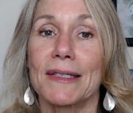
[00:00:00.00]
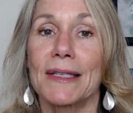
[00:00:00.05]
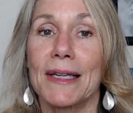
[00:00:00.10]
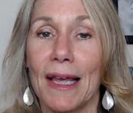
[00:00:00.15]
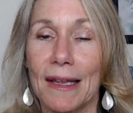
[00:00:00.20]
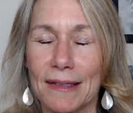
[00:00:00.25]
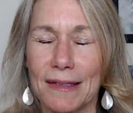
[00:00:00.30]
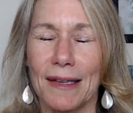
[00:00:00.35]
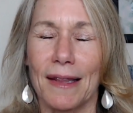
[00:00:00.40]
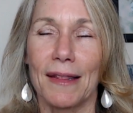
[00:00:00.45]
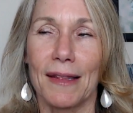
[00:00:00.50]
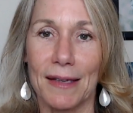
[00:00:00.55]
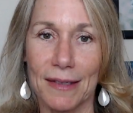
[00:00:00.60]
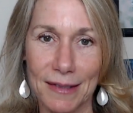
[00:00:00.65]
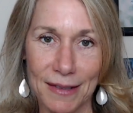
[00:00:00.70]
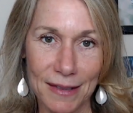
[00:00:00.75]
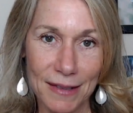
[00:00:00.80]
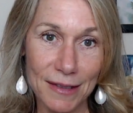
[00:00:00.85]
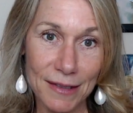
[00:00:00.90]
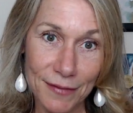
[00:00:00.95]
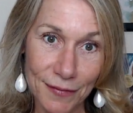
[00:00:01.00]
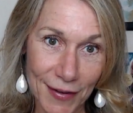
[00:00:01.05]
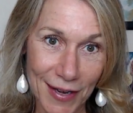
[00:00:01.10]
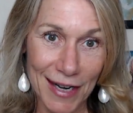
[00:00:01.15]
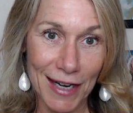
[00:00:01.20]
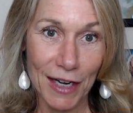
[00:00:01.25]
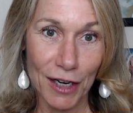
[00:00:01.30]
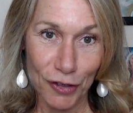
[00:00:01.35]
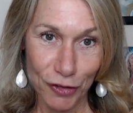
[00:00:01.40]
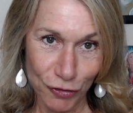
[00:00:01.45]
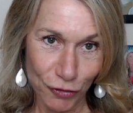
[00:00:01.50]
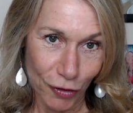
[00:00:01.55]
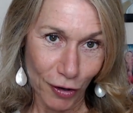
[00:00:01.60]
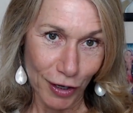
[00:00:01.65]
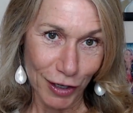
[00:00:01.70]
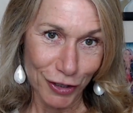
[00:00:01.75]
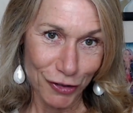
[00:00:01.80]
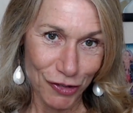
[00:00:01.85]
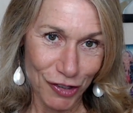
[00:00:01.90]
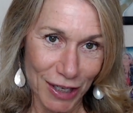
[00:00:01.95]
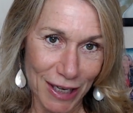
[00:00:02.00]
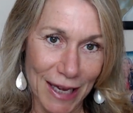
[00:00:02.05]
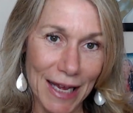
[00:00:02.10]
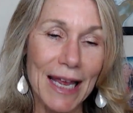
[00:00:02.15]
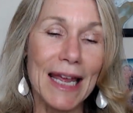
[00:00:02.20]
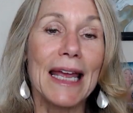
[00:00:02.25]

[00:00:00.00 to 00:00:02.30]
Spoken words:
Yes, this is Vedic astrology